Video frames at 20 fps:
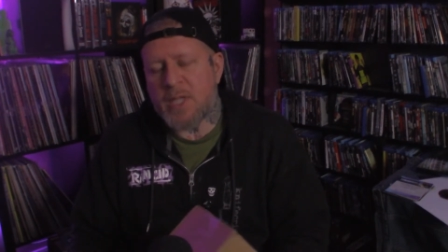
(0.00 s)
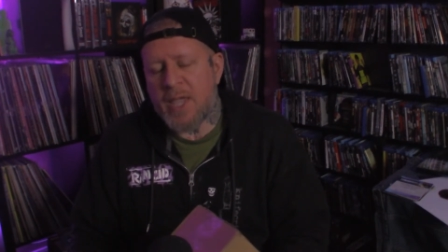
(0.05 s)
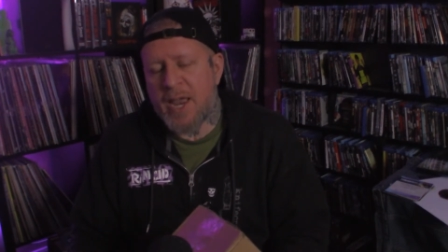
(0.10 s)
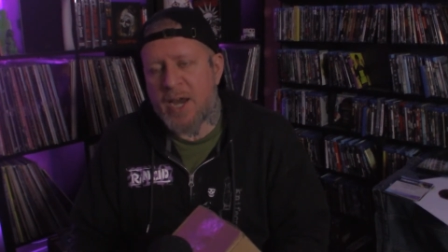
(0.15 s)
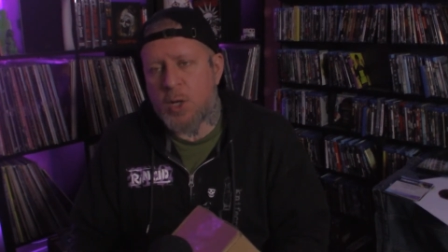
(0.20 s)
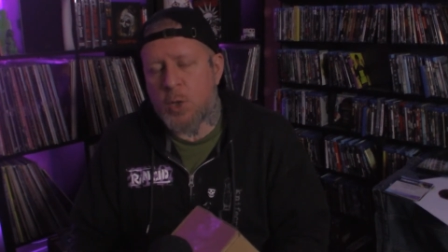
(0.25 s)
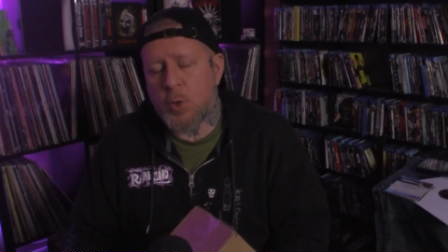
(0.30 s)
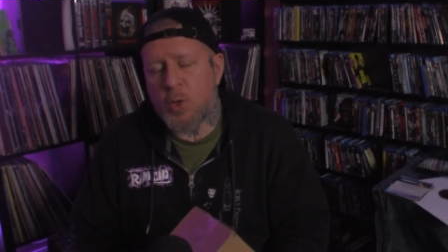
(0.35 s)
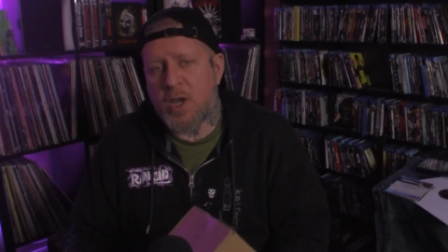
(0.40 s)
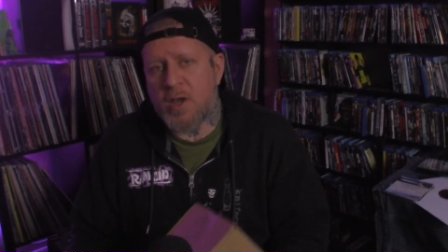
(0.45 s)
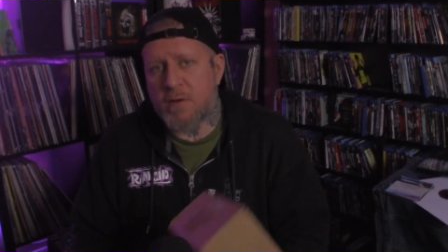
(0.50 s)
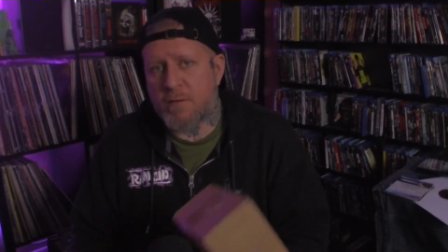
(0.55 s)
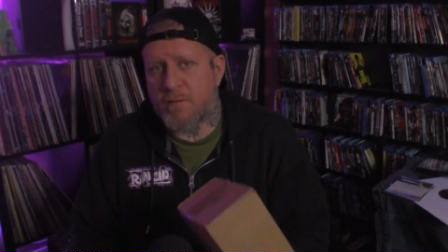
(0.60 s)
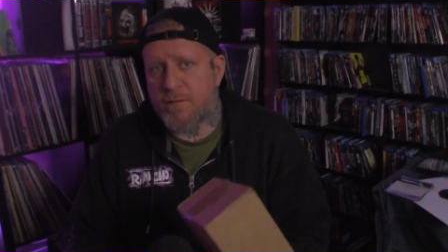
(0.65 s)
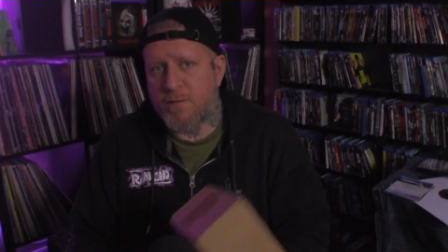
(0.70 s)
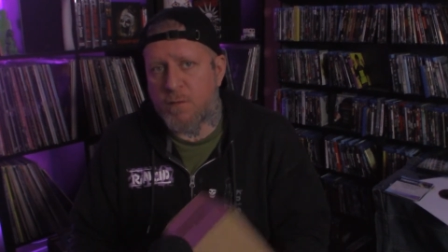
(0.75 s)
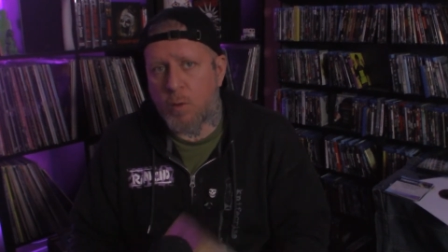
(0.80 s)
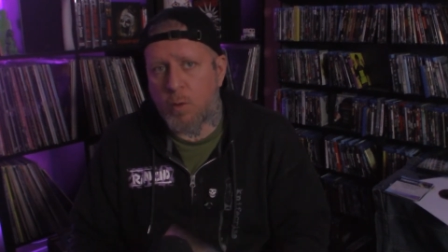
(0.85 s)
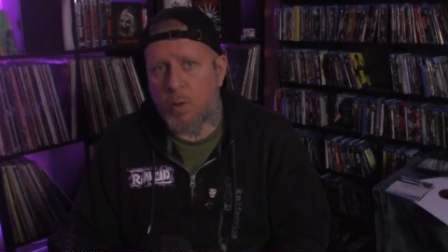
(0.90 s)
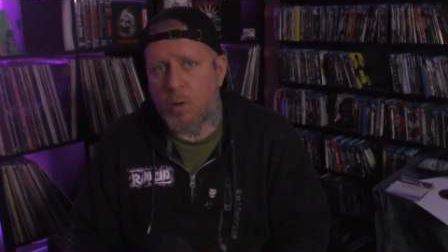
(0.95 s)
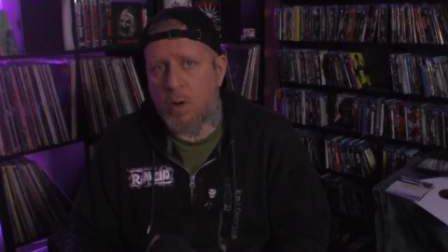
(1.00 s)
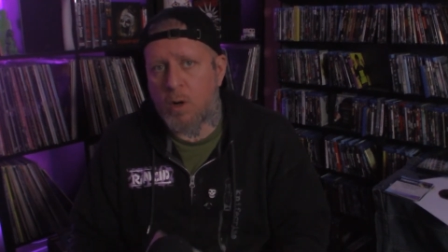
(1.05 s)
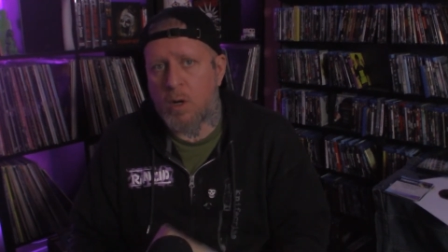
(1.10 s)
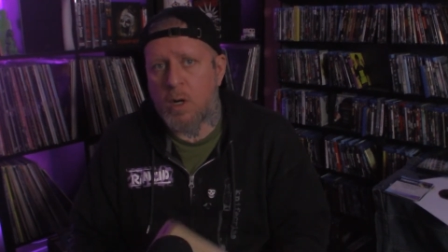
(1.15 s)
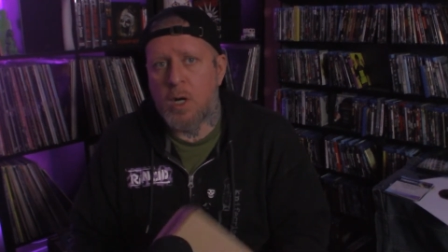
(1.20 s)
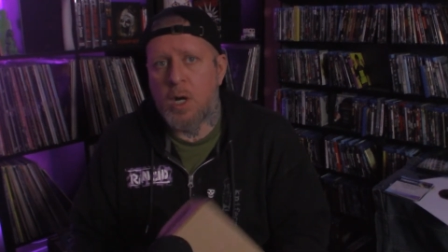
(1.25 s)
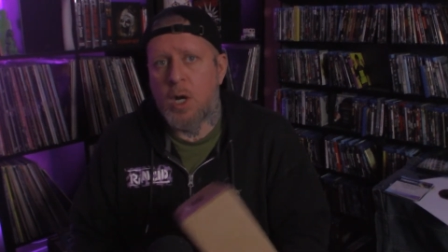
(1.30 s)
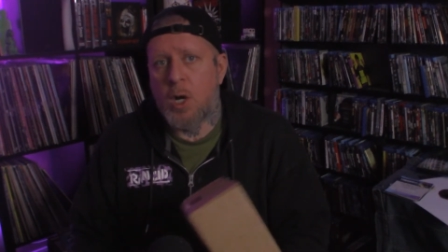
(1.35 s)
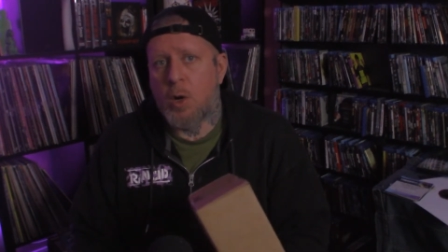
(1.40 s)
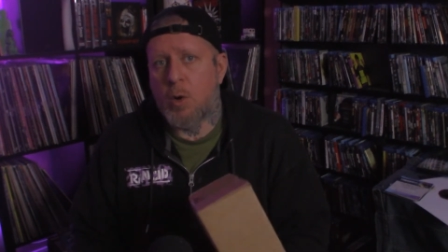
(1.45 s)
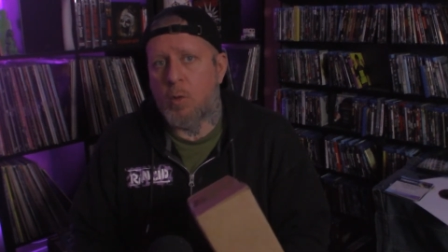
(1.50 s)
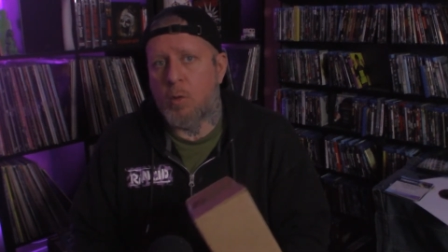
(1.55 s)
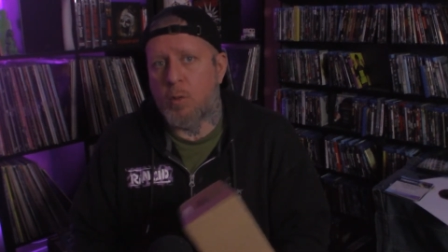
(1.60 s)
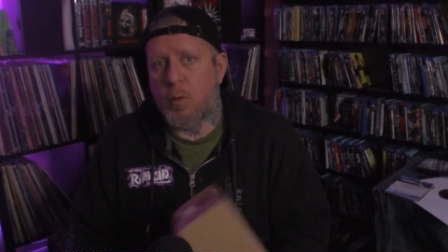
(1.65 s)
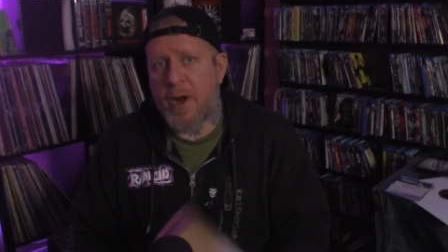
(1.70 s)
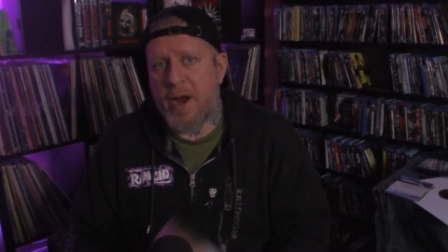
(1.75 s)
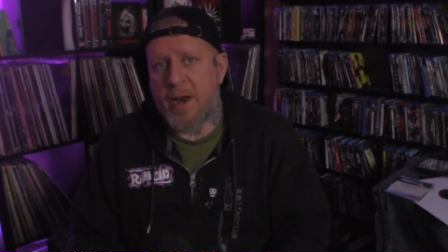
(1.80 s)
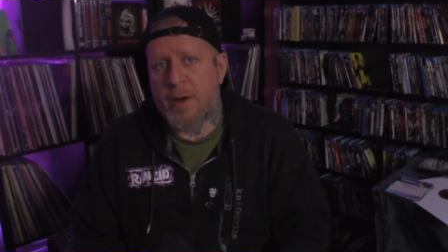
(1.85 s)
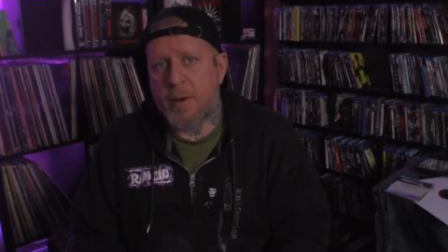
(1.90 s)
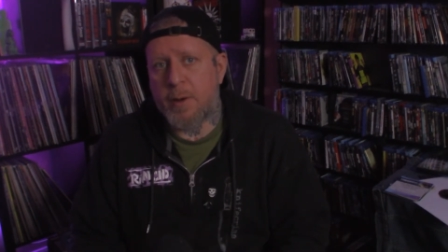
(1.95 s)
and you get four
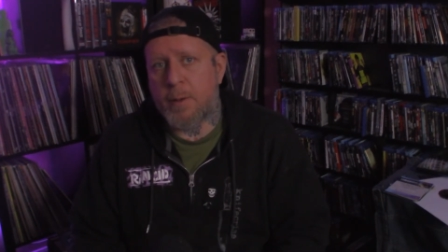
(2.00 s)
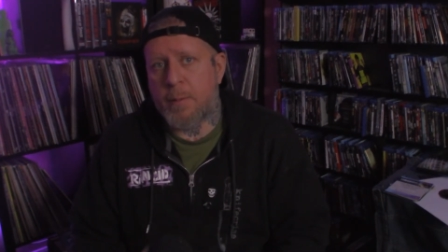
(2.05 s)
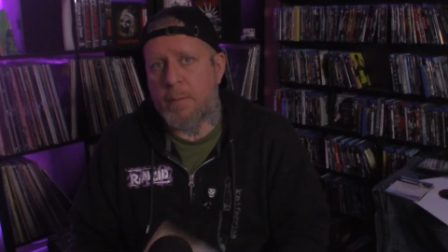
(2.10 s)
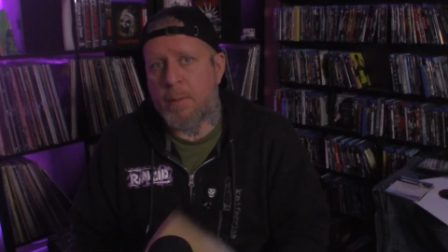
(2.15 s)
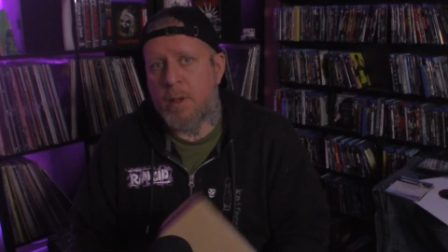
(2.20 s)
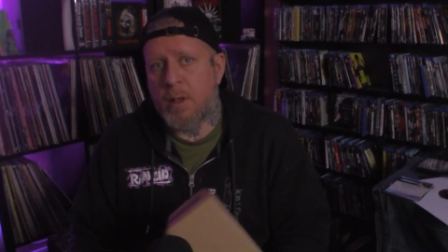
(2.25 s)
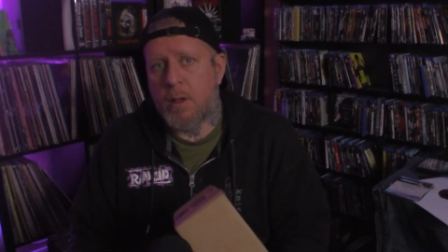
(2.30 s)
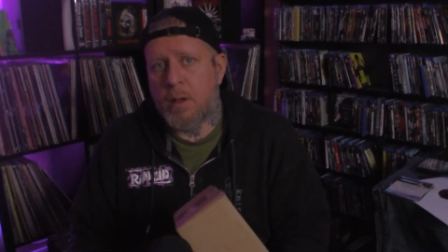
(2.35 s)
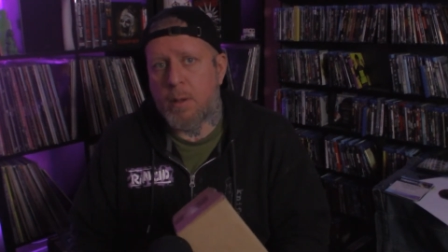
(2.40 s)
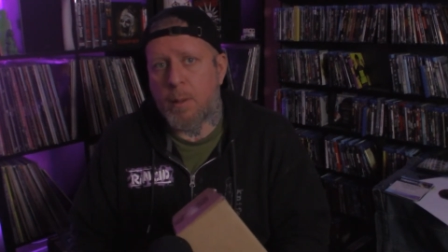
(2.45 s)
random